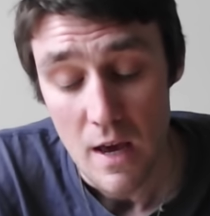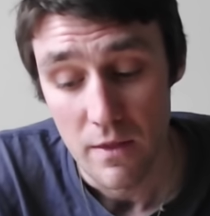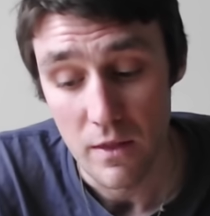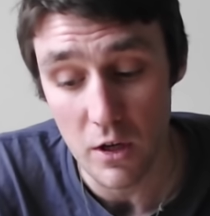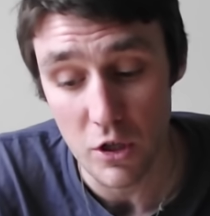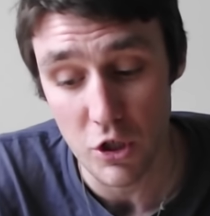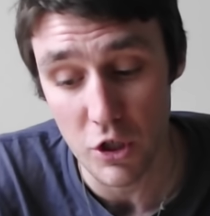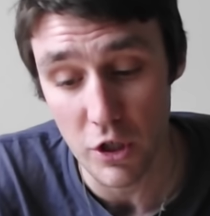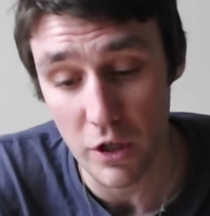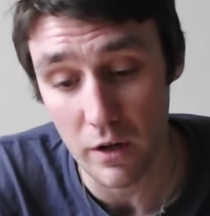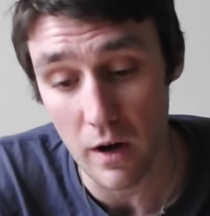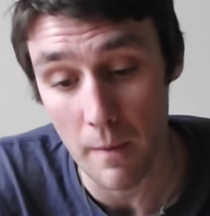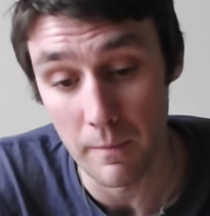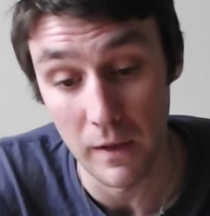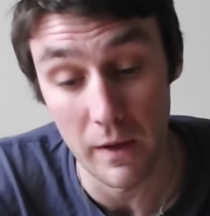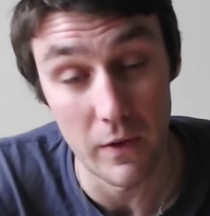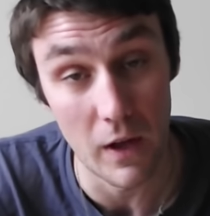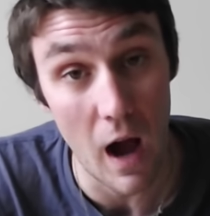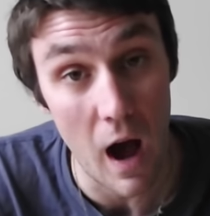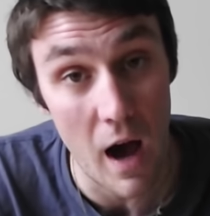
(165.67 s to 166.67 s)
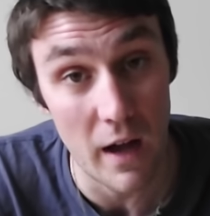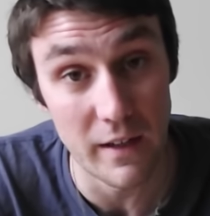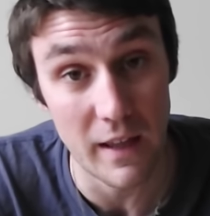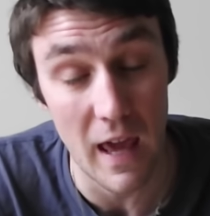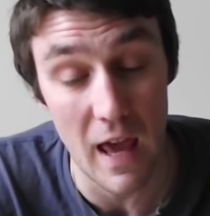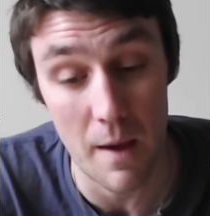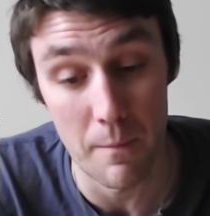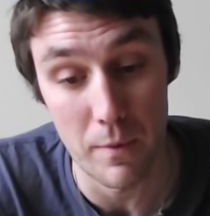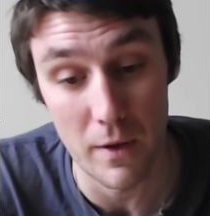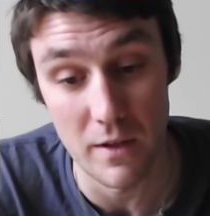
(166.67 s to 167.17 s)
This year I'm living on
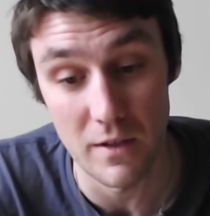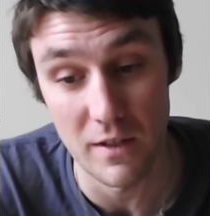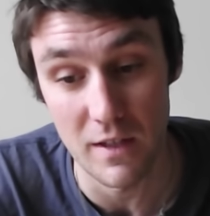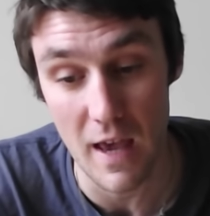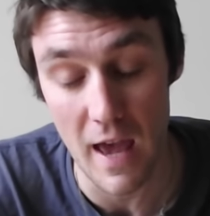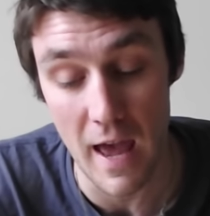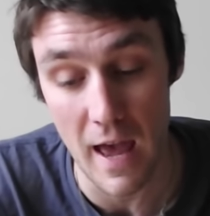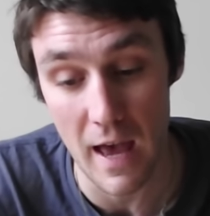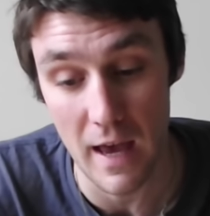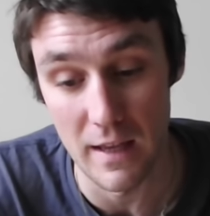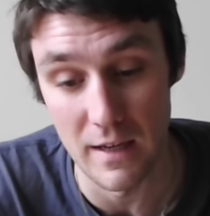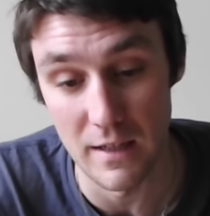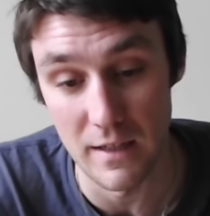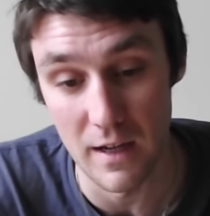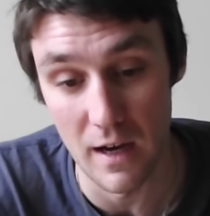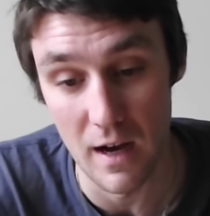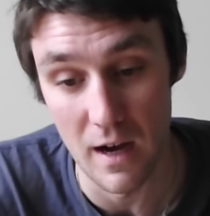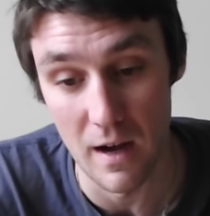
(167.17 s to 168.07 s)
campus, and